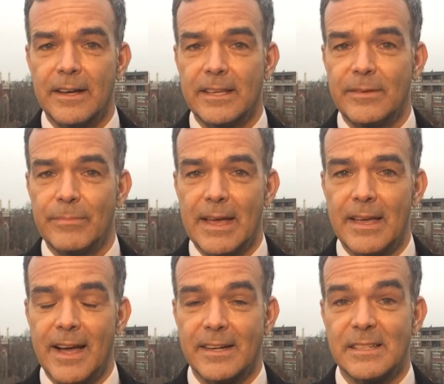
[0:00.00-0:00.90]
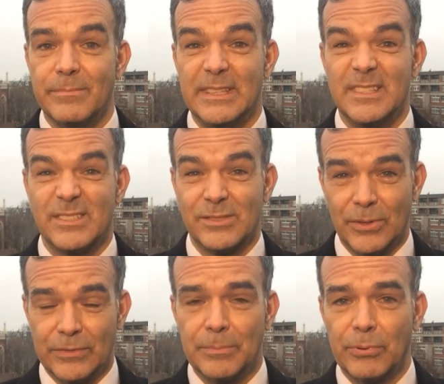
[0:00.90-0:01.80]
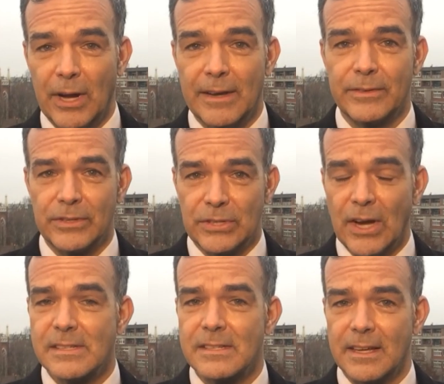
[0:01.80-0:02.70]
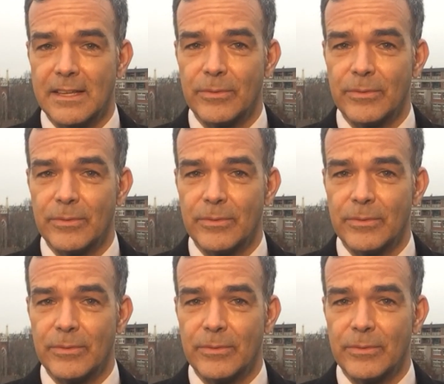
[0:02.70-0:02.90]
he may actually be sort of deprived of the dossier.